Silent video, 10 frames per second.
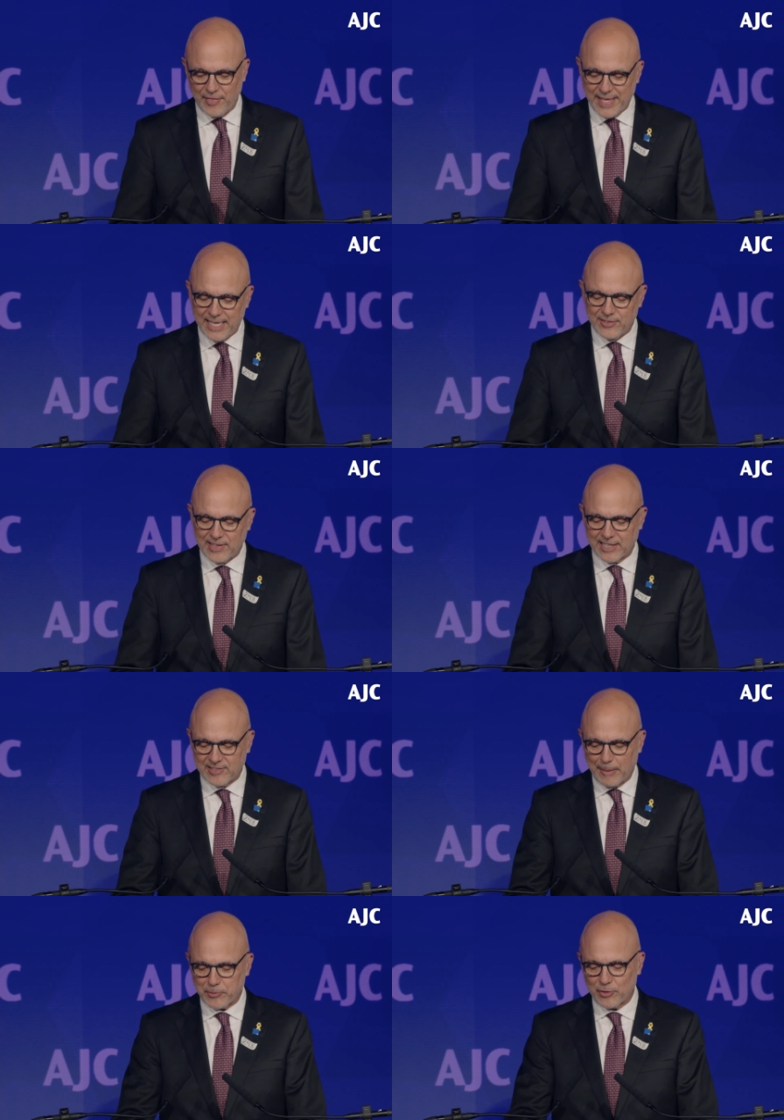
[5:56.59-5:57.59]
these
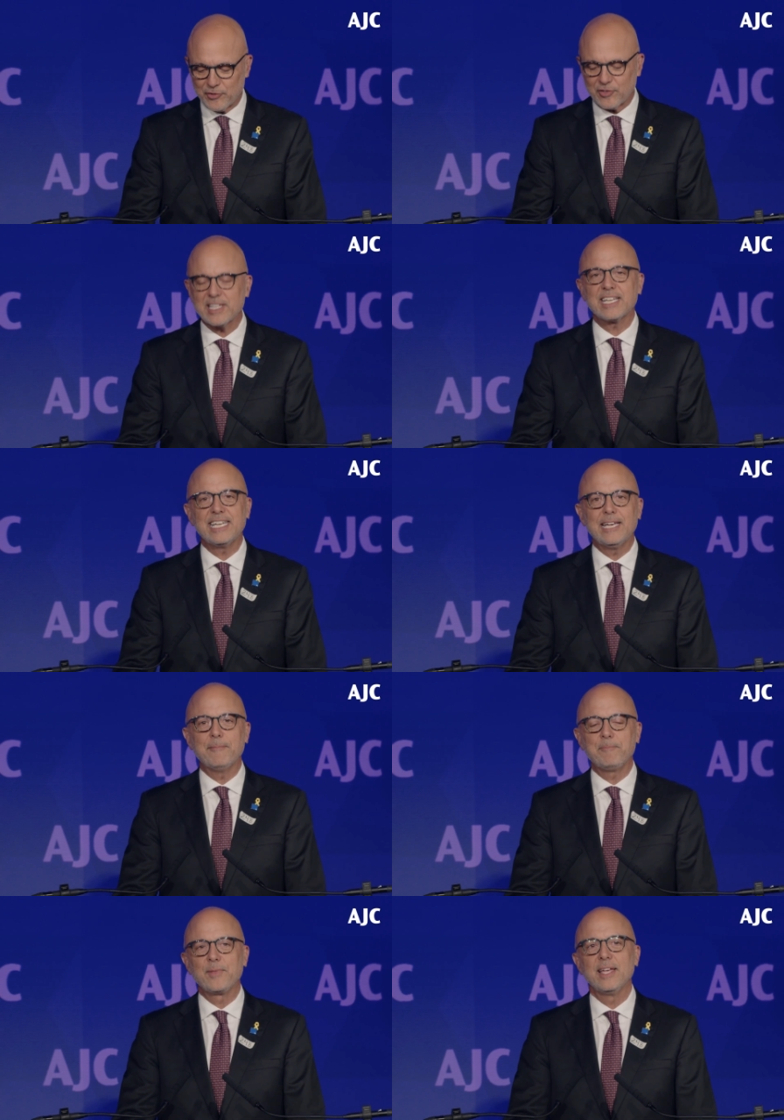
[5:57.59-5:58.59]
exceptional
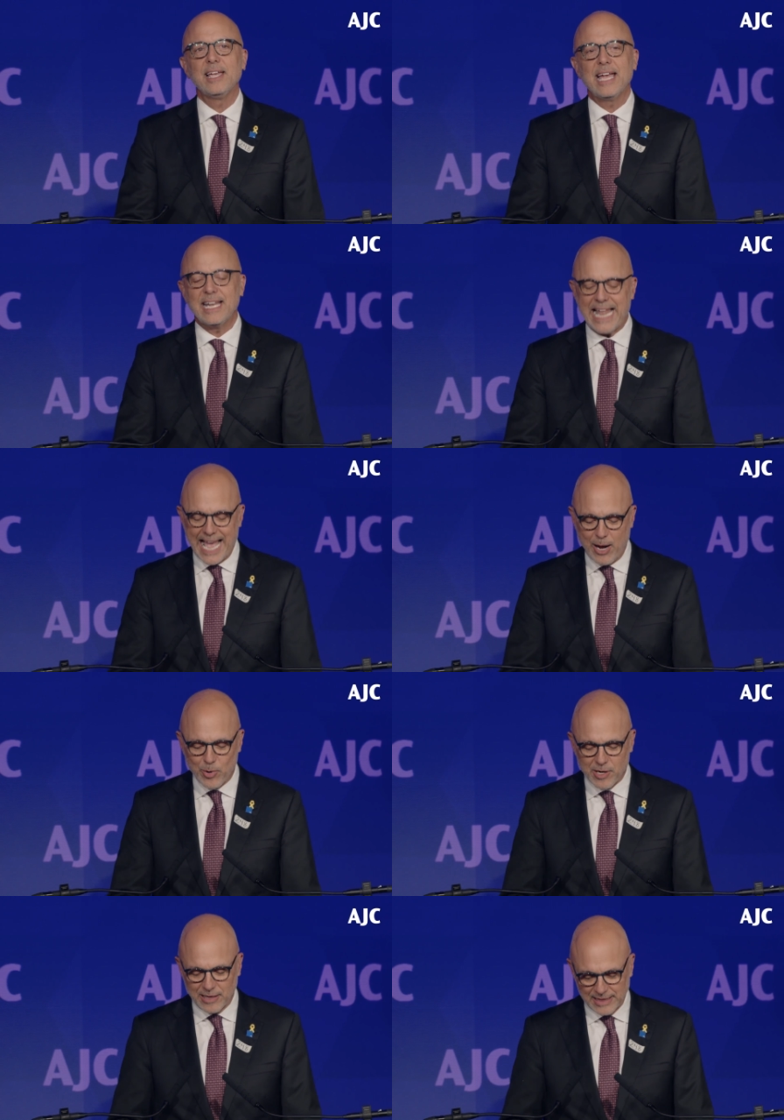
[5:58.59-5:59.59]
shlichim and
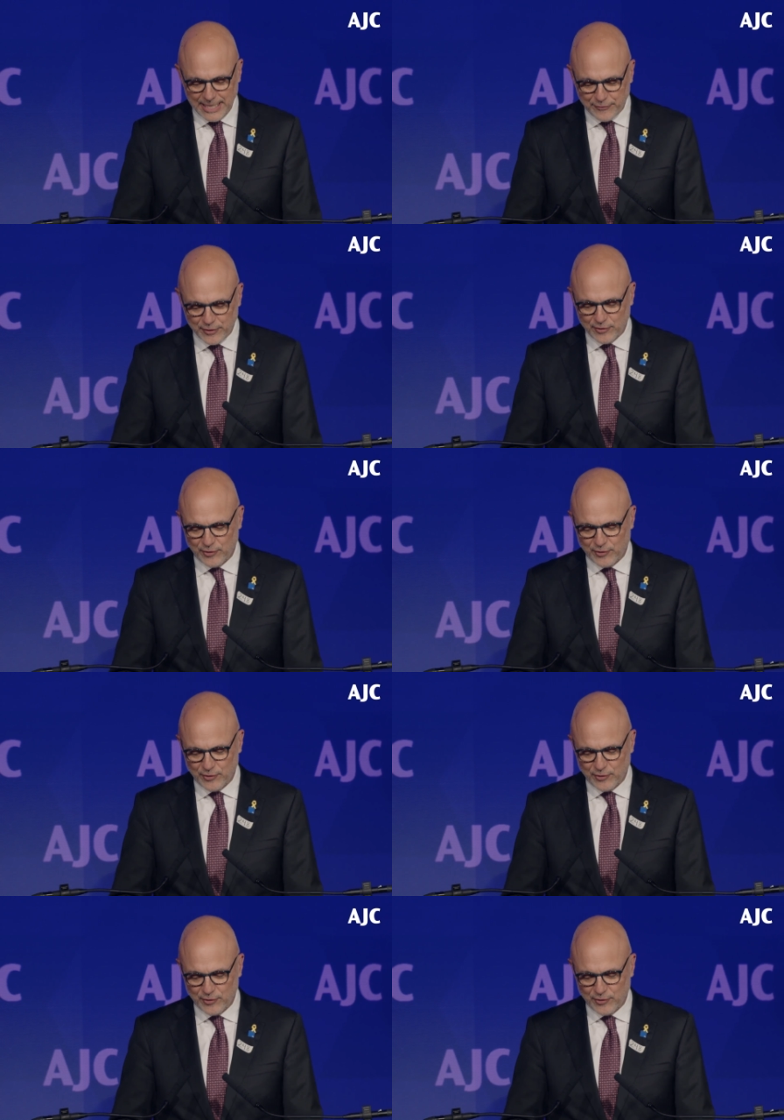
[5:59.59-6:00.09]
our LIFT